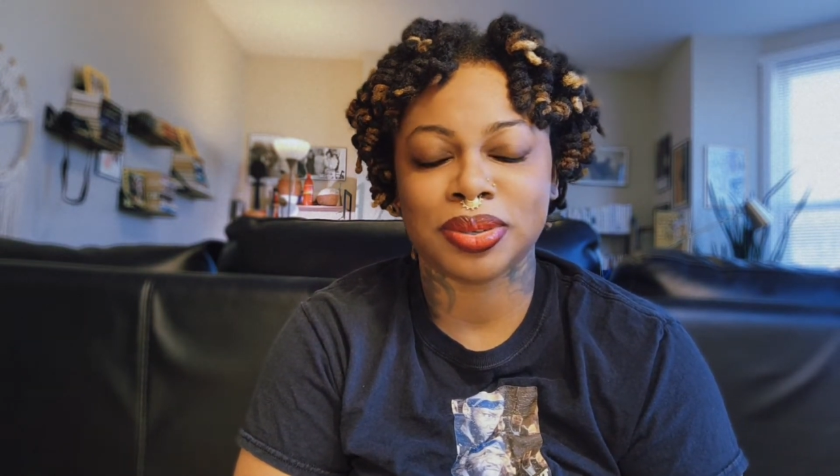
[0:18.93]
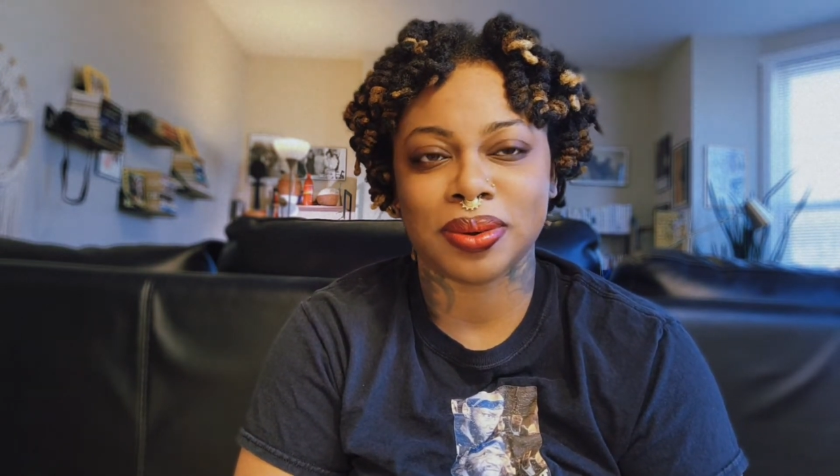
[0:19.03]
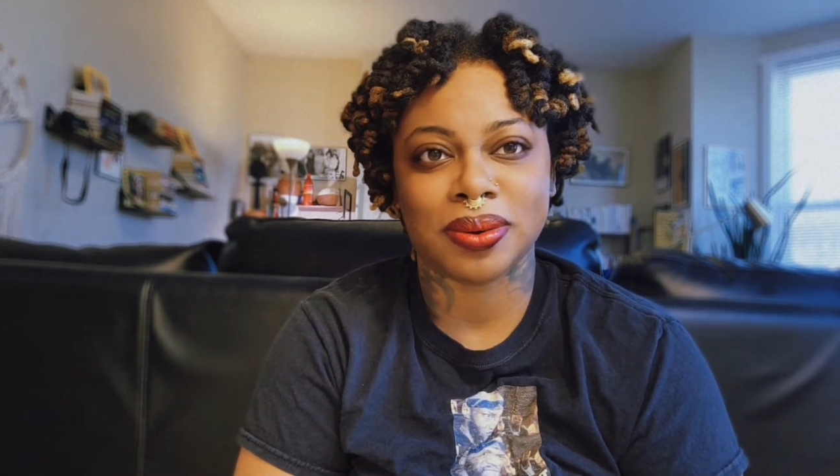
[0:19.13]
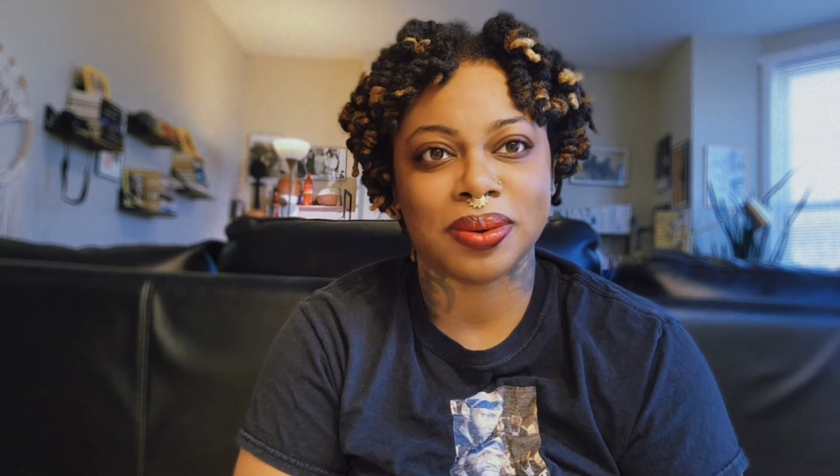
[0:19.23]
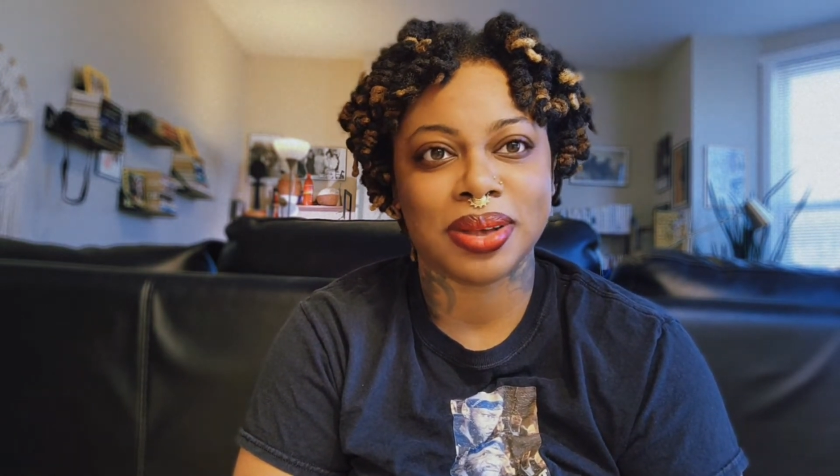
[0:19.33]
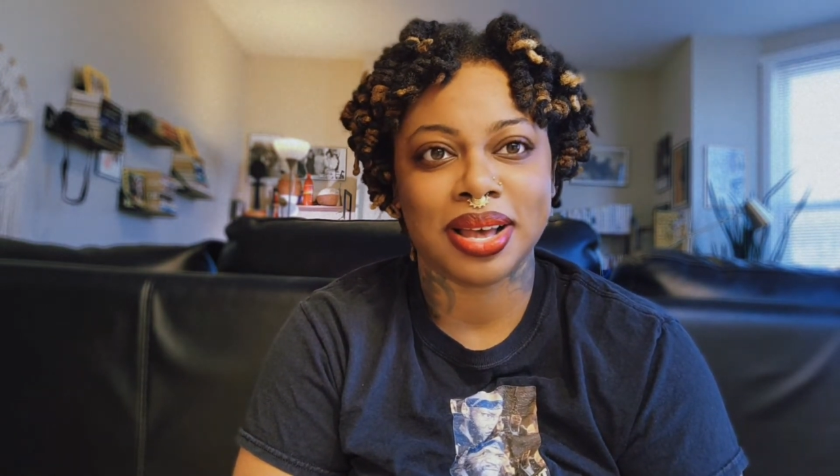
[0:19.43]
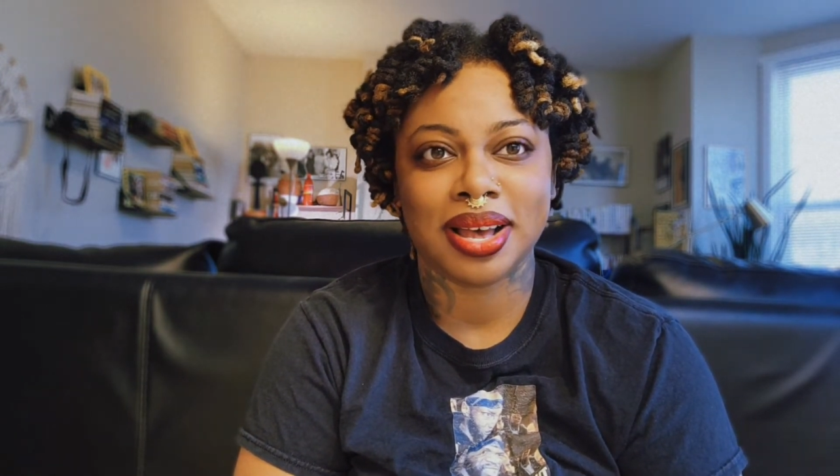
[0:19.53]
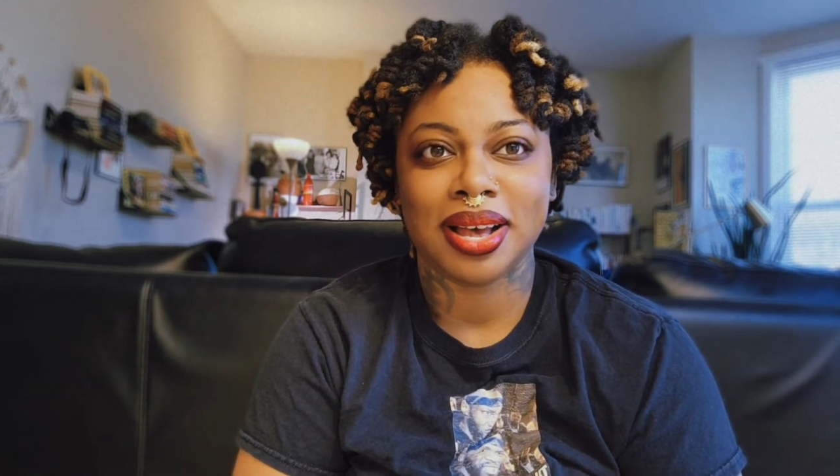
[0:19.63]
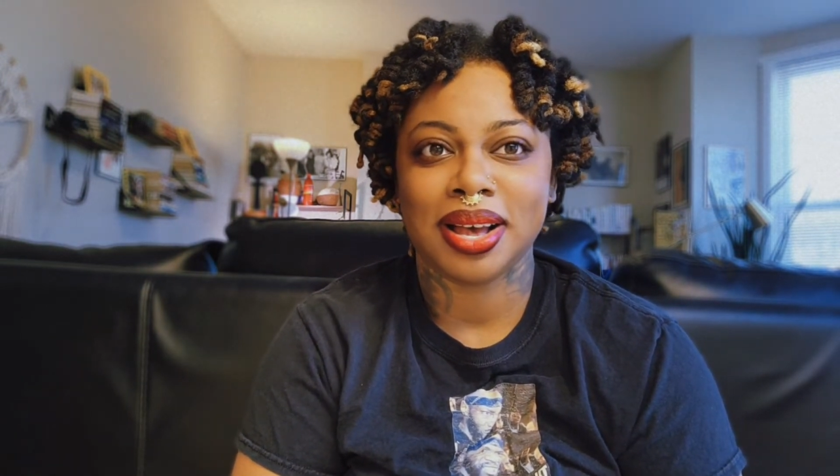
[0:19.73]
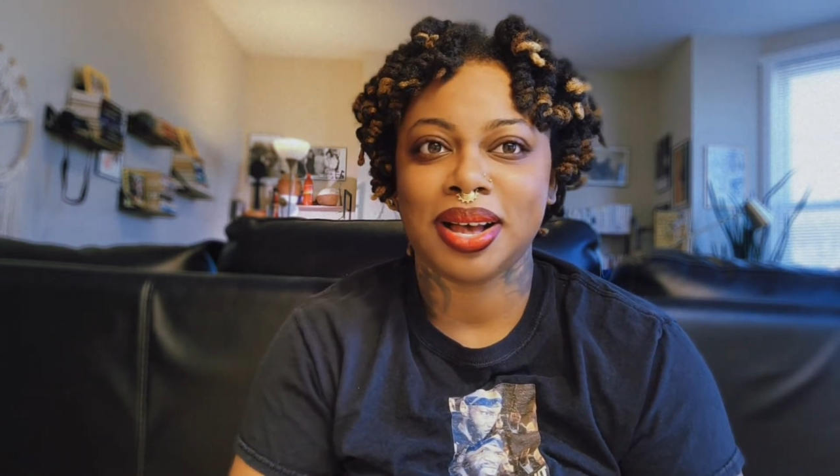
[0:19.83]
So
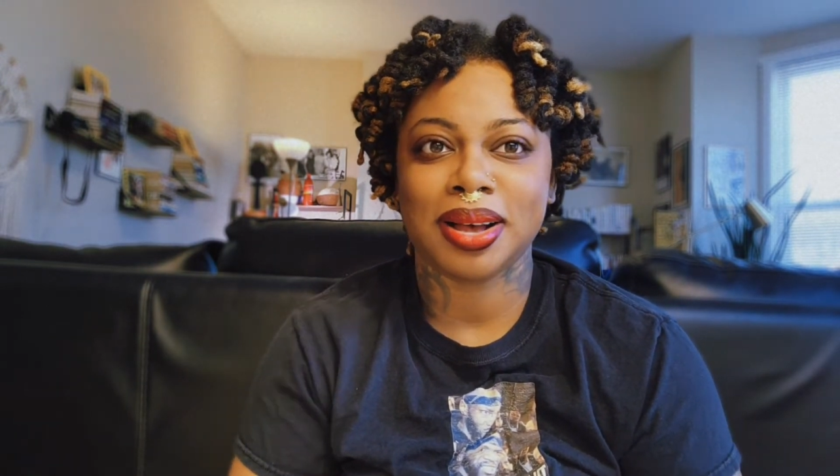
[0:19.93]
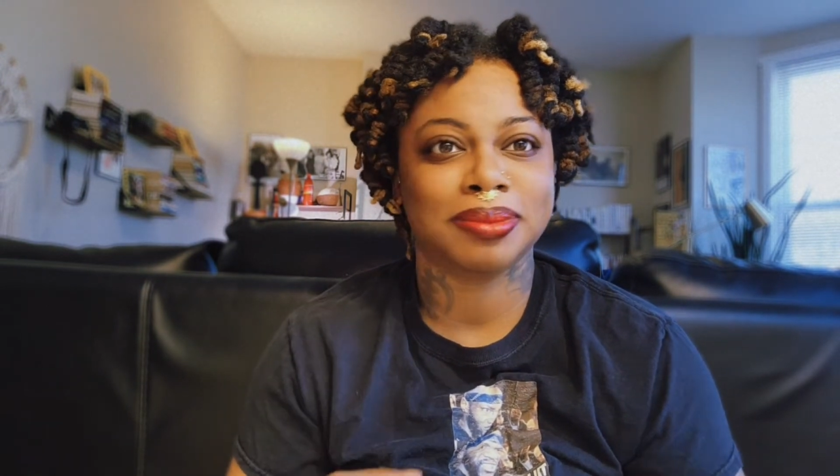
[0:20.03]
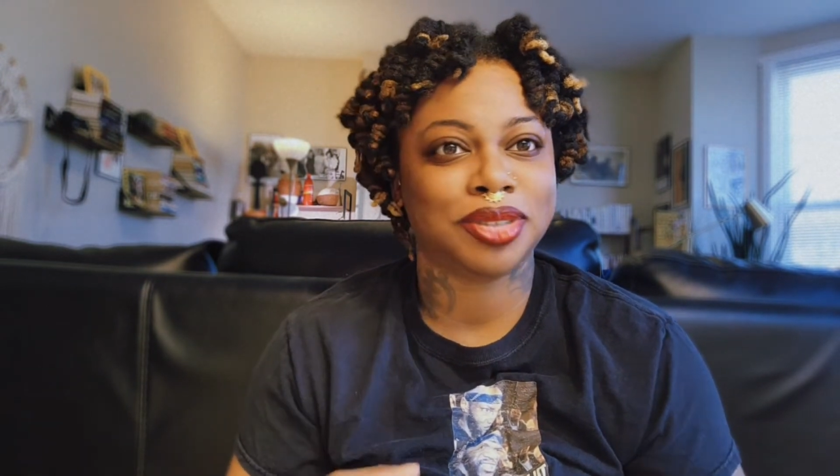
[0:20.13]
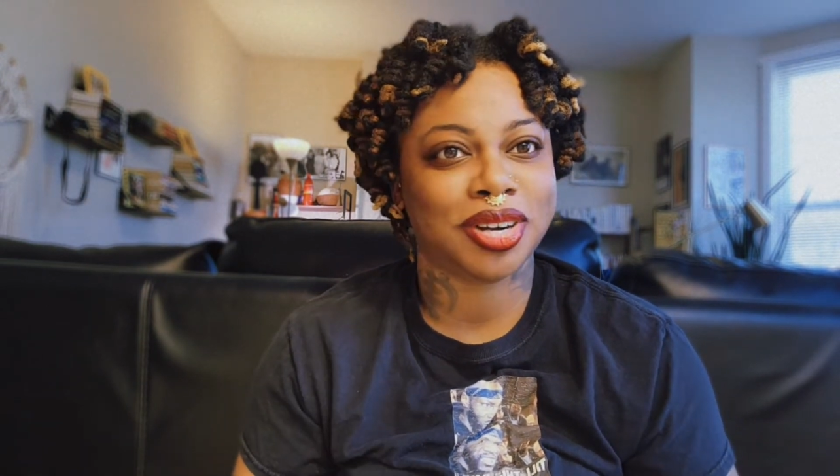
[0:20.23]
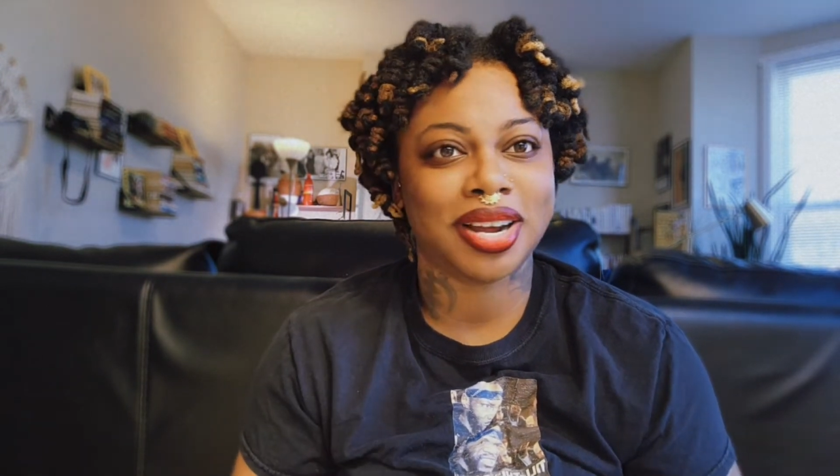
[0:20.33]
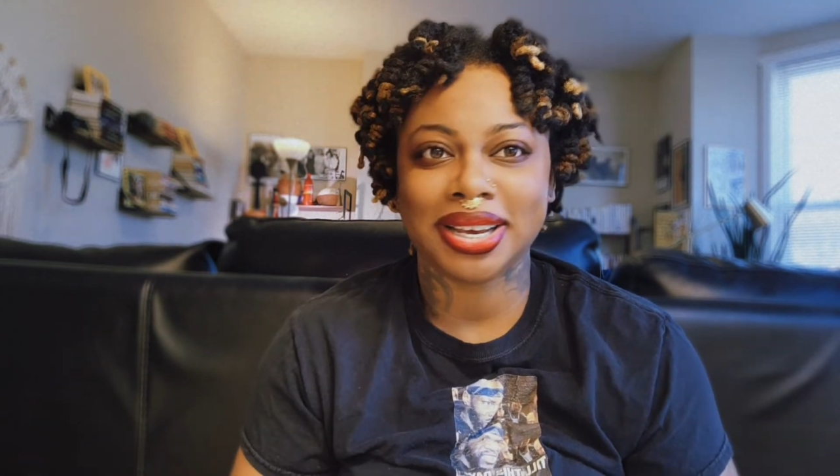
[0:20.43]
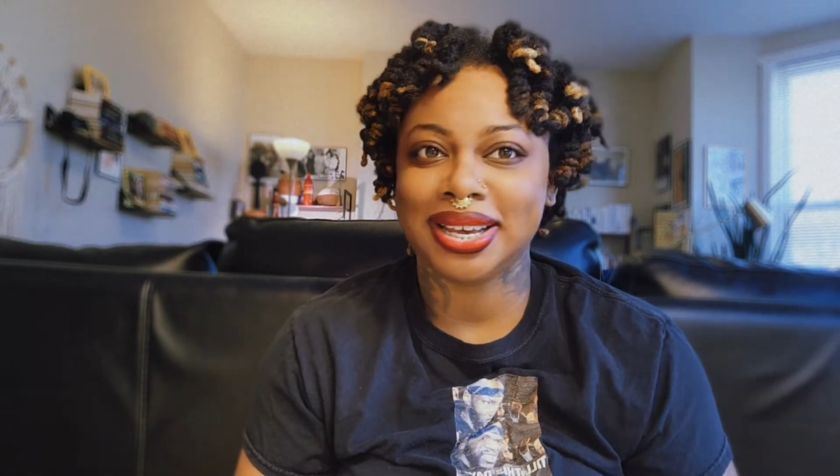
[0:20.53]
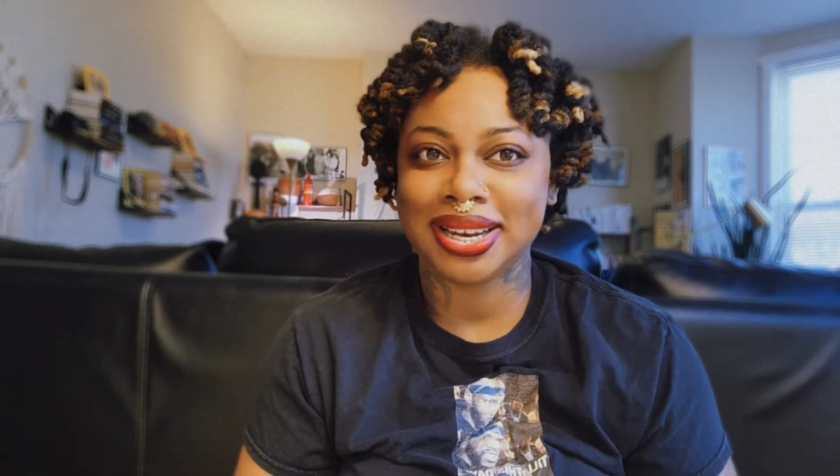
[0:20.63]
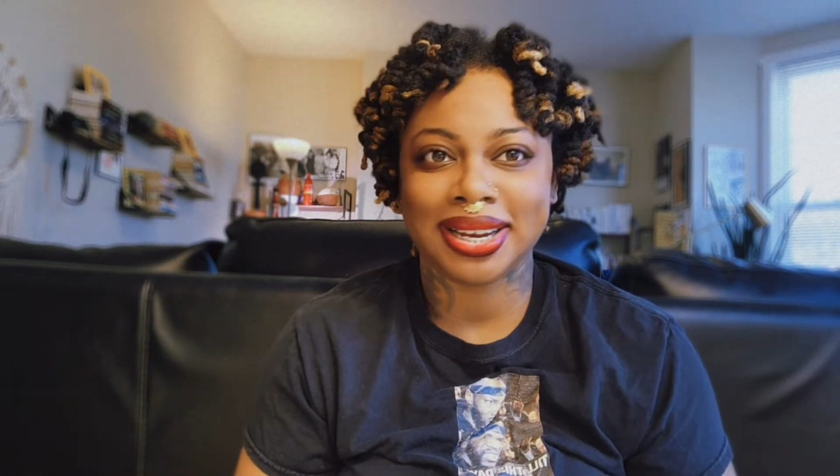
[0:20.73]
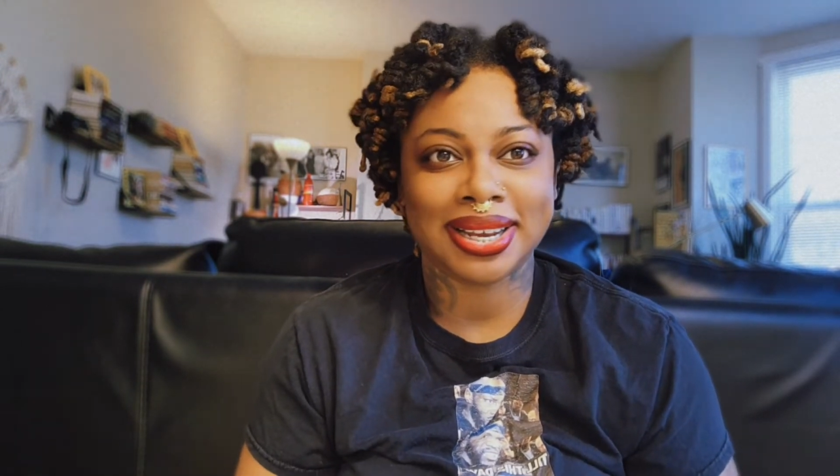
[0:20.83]
I'm trying to
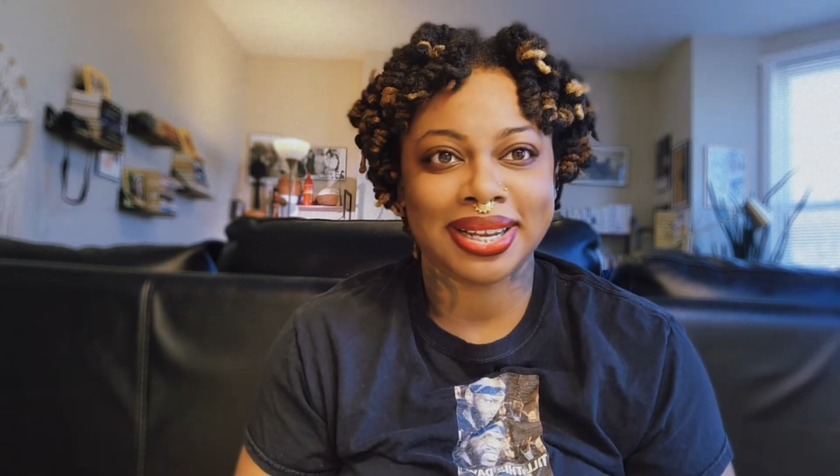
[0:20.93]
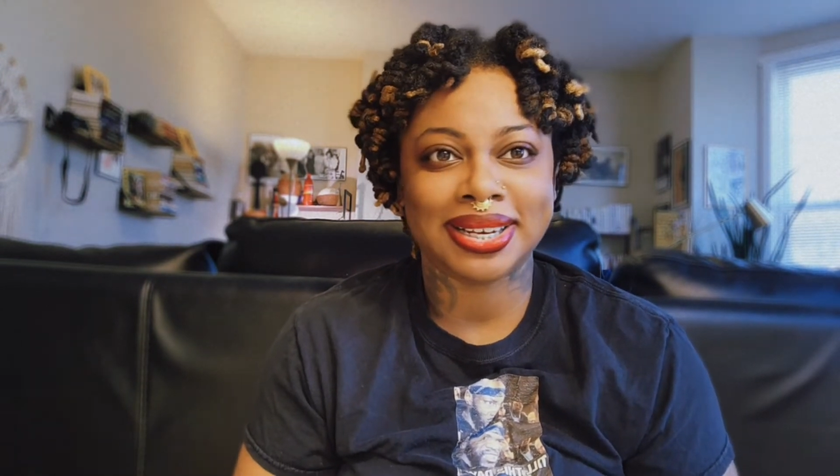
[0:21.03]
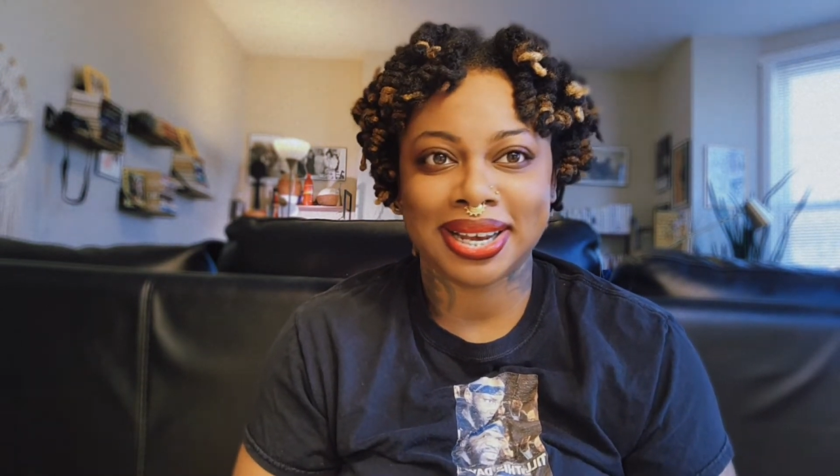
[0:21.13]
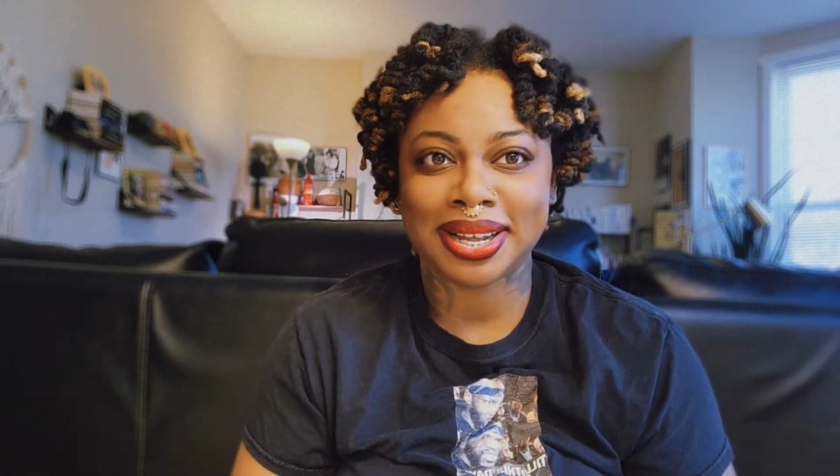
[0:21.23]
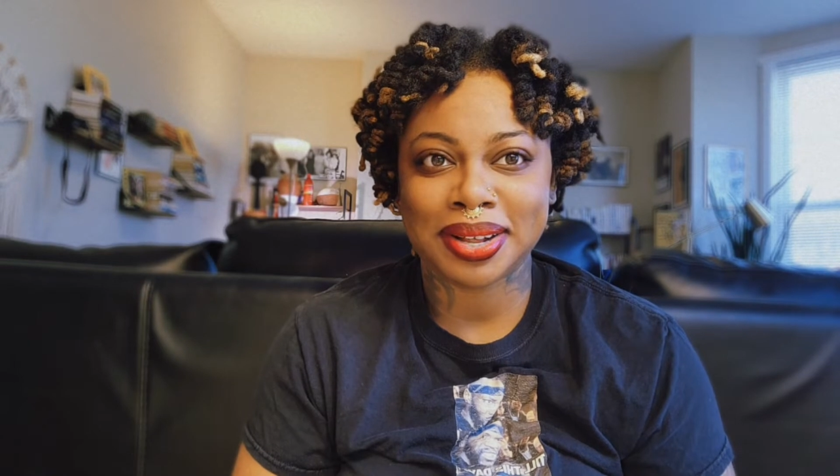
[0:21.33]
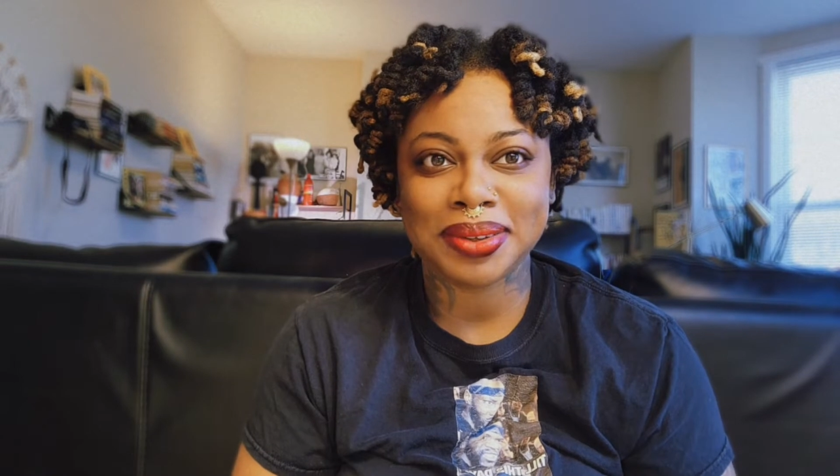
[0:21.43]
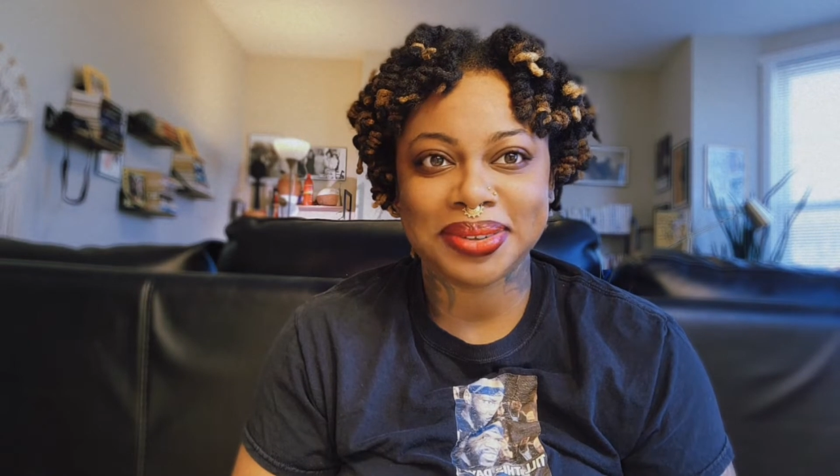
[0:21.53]
get it in now,